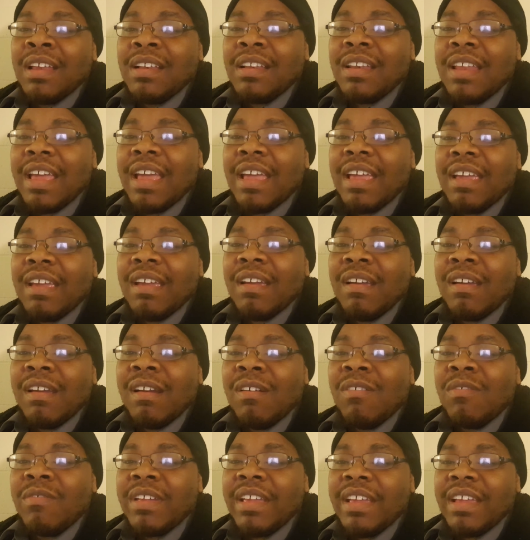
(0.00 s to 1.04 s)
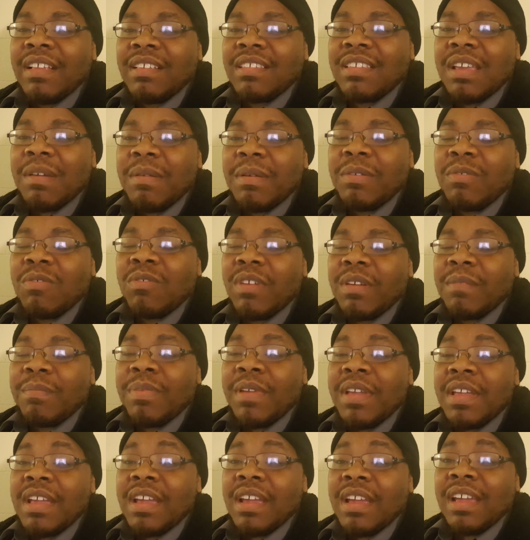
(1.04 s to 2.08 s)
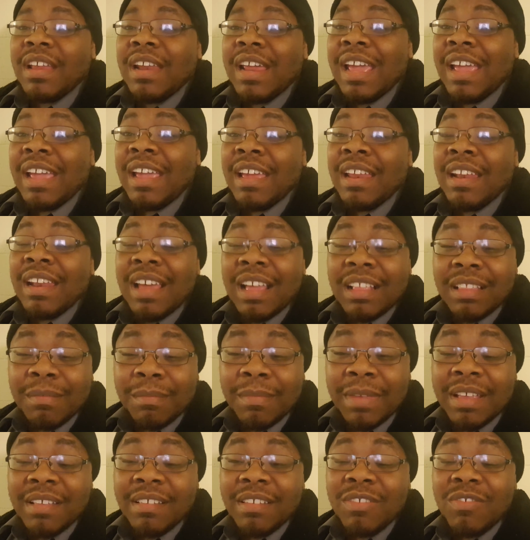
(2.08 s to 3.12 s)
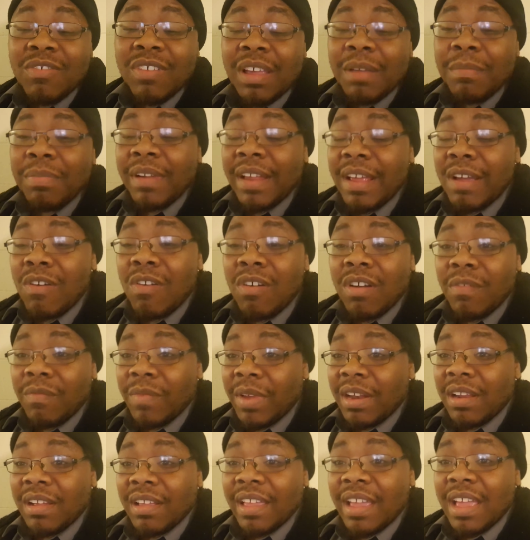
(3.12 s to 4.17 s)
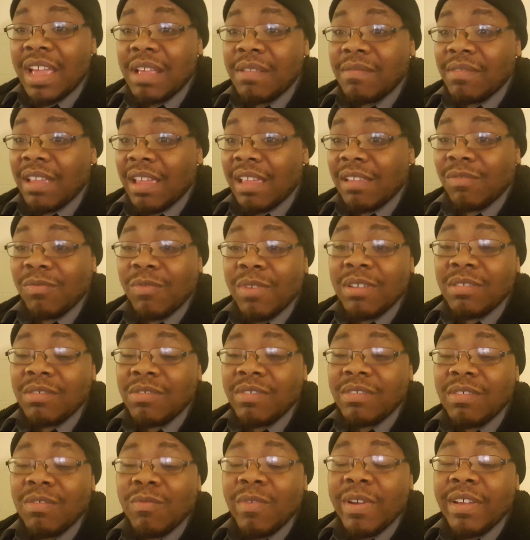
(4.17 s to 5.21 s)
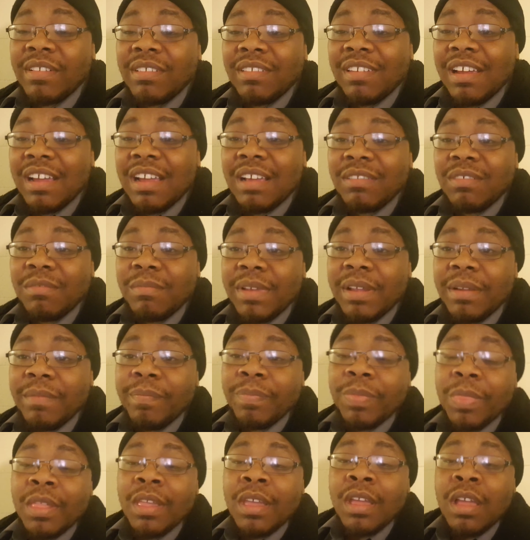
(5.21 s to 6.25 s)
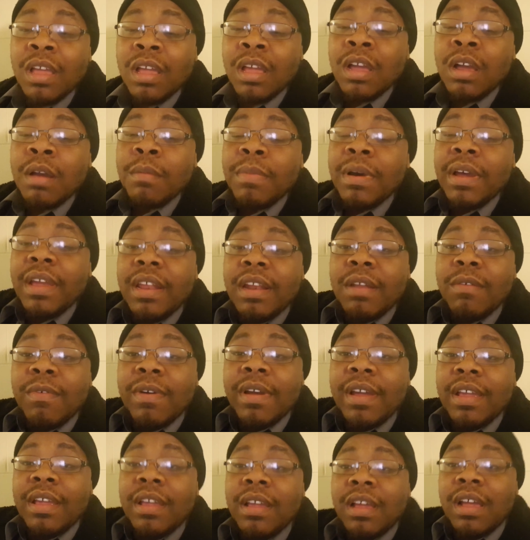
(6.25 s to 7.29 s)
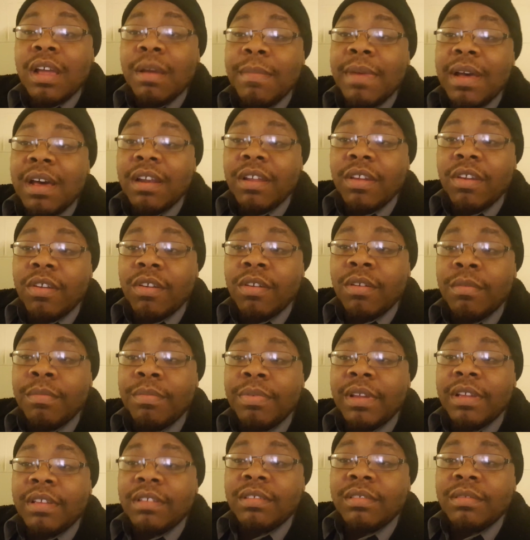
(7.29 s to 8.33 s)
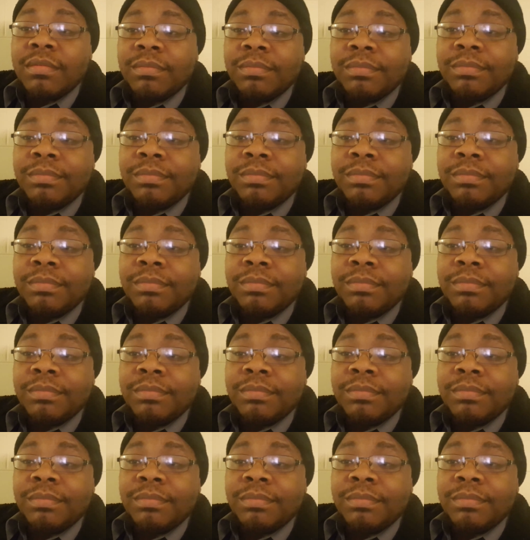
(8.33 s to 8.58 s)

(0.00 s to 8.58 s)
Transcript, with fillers: that it only in 720p, and, and not to mention you can play all the Vita games as well. So it's a waste of time to me. But anyway, I'm out of here. Peace.